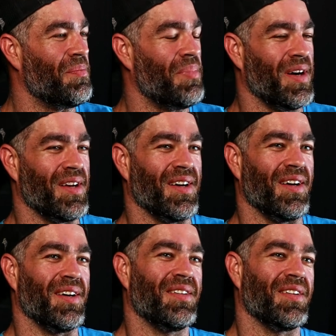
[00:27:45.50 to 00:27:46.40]
But
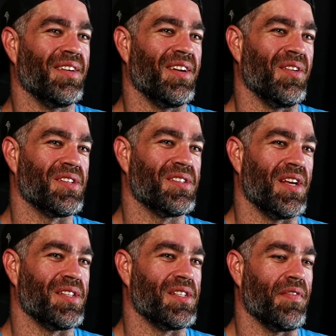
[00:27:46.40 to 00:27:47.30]
you know,
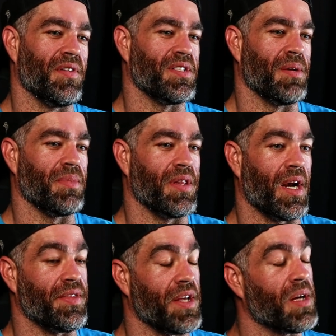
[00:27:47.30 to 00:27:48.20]
it's definitely something that I
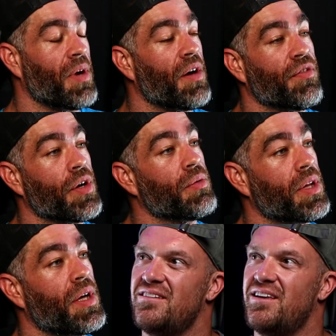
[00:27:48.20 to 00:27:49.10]
think about
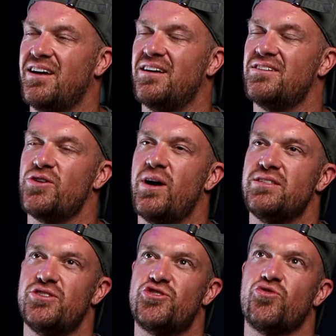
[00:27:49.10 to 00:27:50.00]
frequently. Yeah. So as
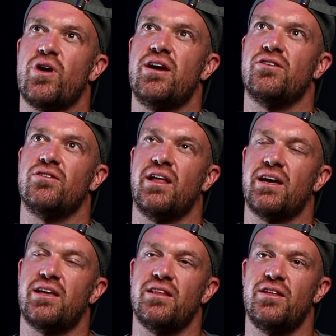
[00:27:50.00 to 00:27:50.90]
a trainer,
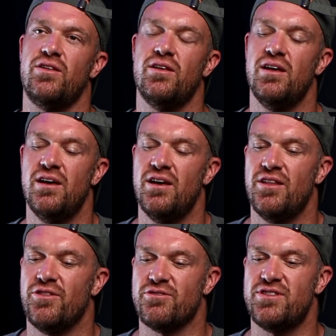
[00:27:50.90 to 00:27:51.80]
like
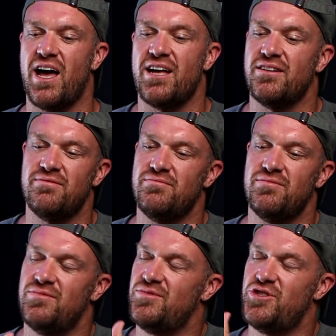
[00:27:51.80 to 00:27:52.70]
there's not
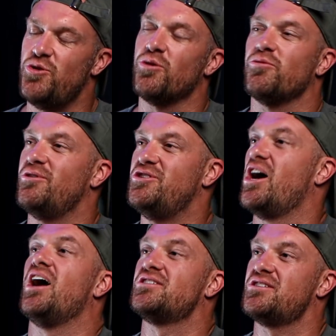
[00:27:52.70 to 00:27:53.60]
2 or 3 Josh.